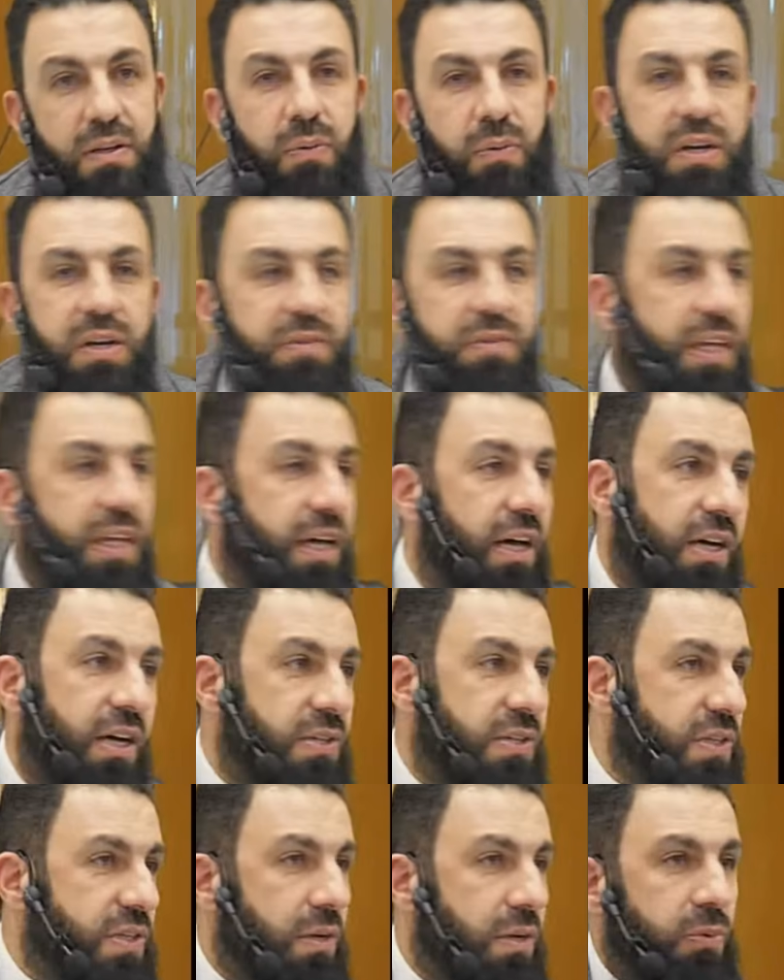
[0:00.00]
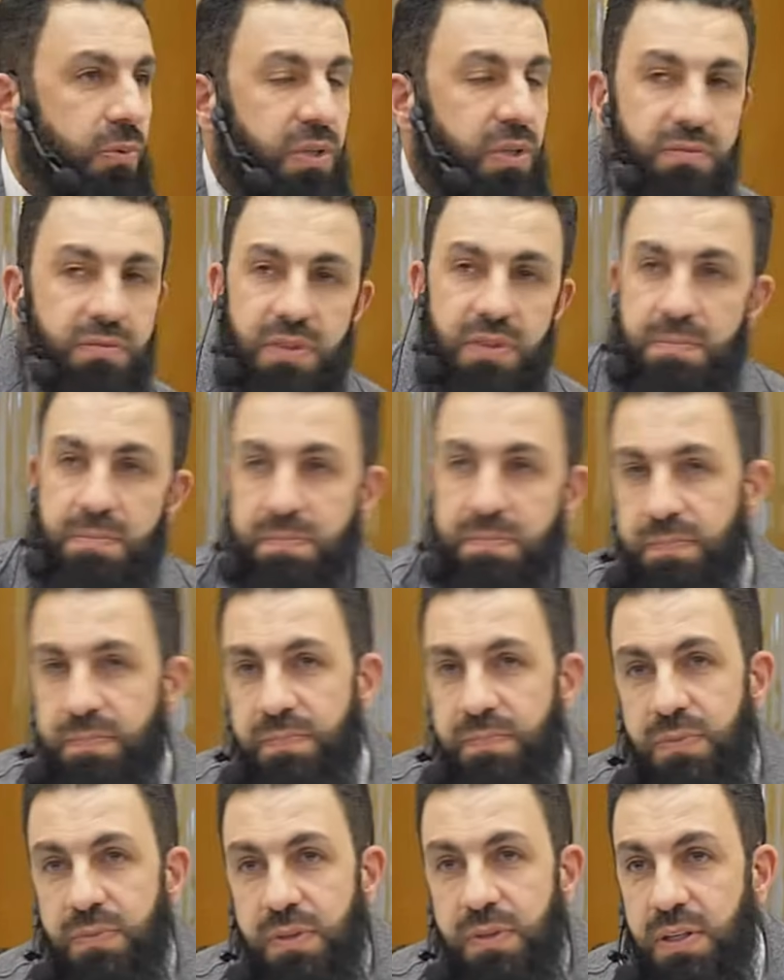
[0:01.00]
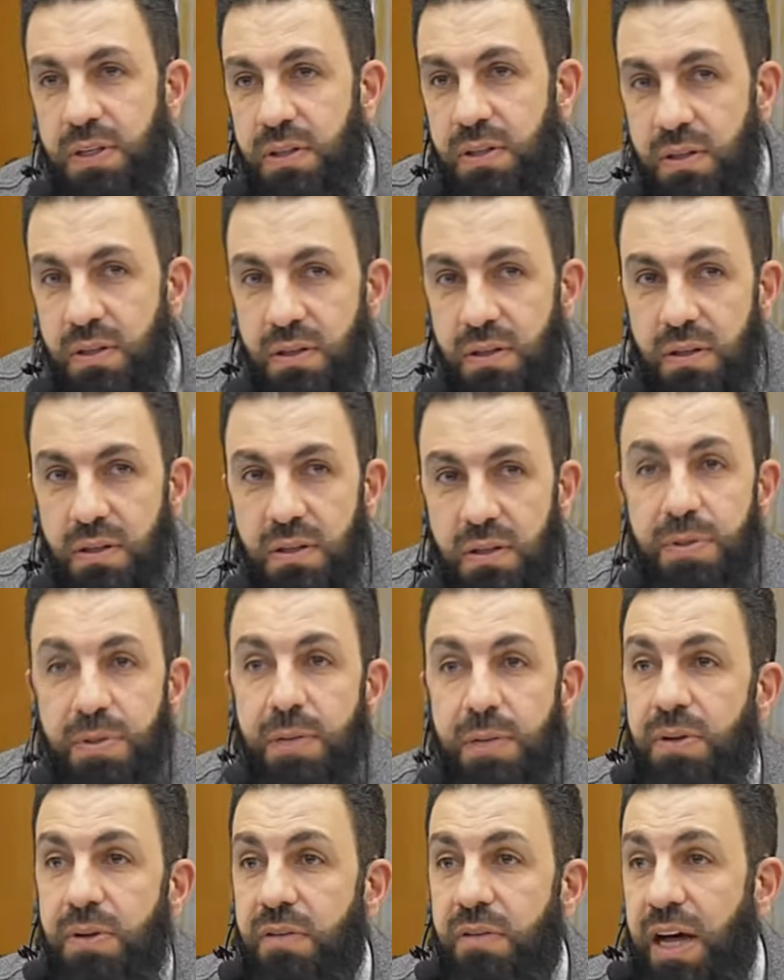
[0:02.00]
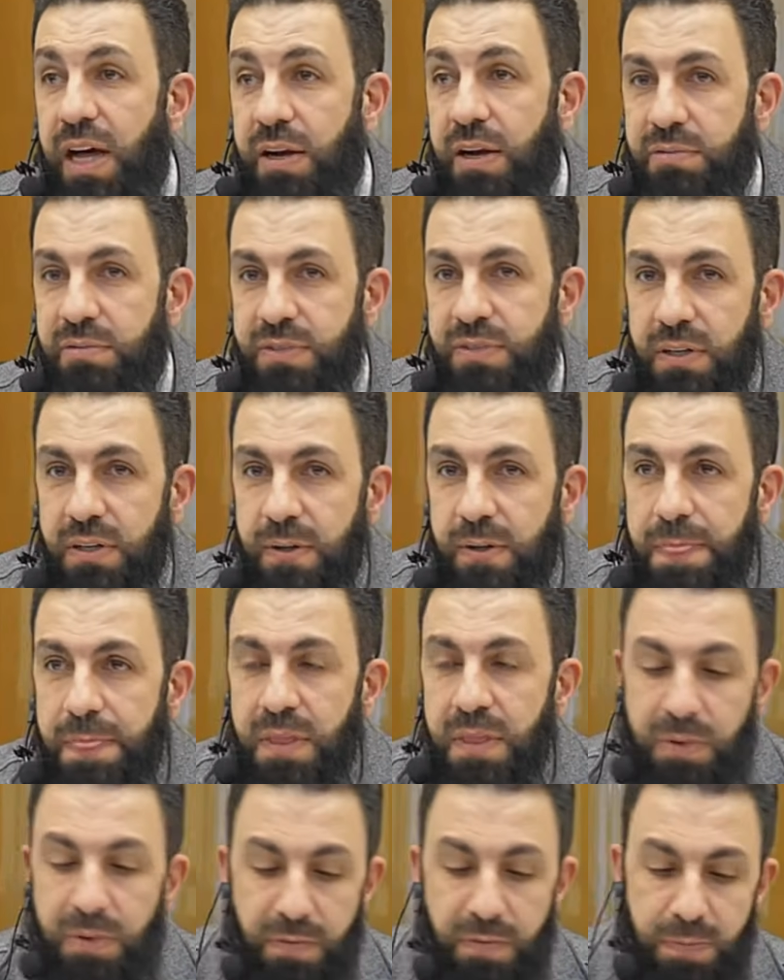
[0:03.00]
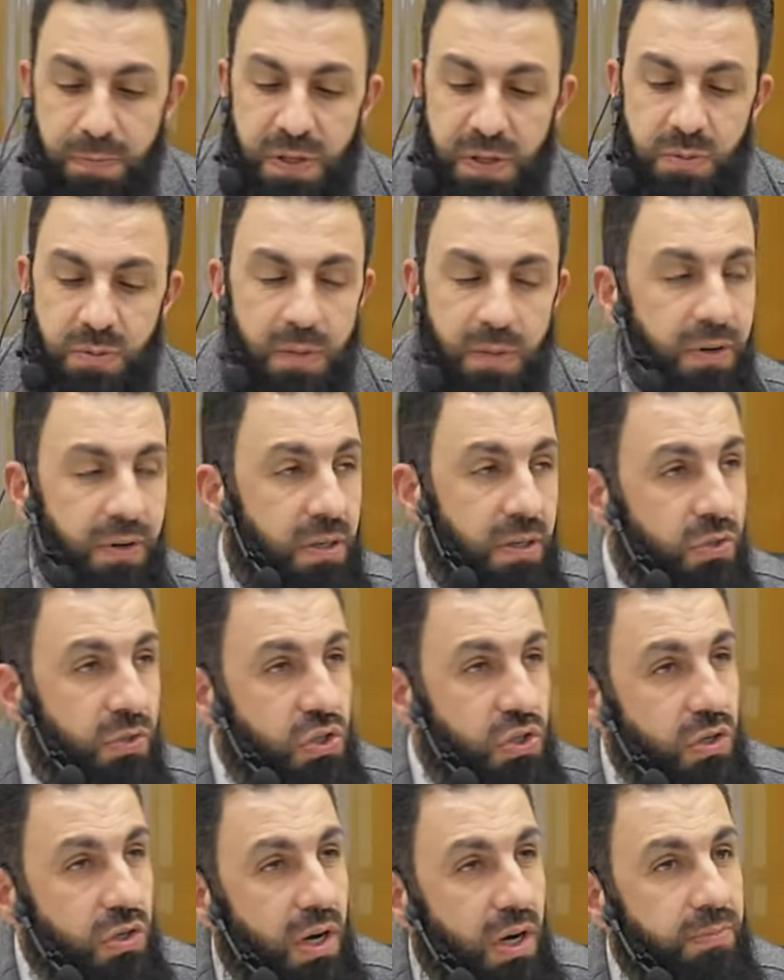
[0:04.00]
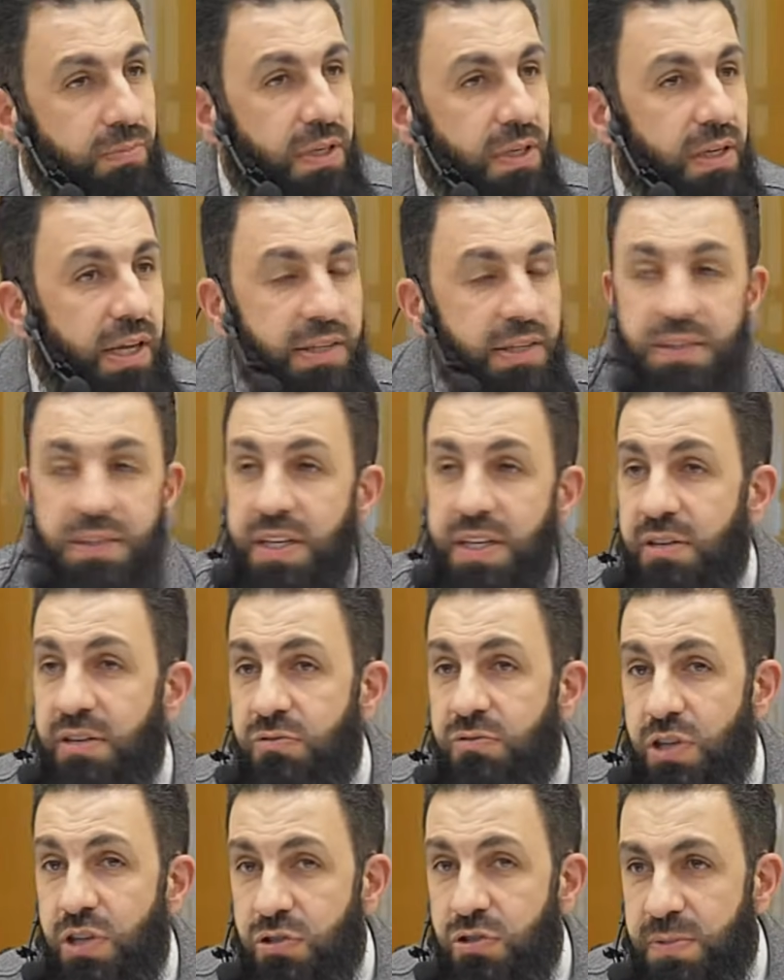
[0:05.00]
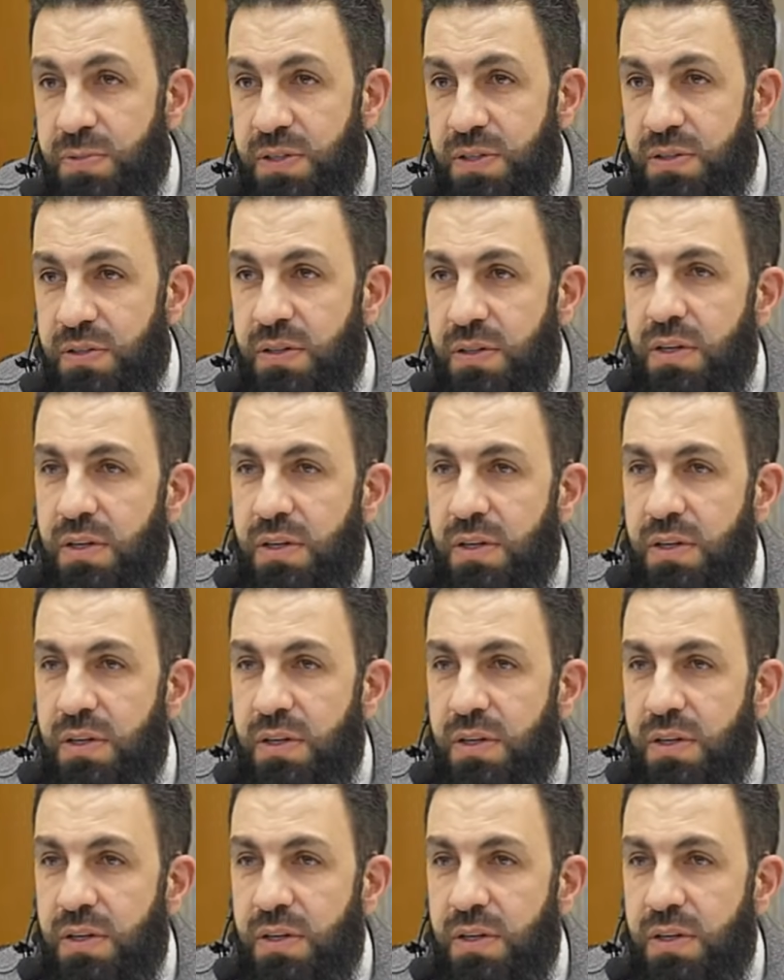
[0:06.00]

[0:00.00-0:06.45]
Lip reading: And whatever they ask, I will give them. The people of Arafah. And the Prophet, peace be upon him, described it like the day of judgment.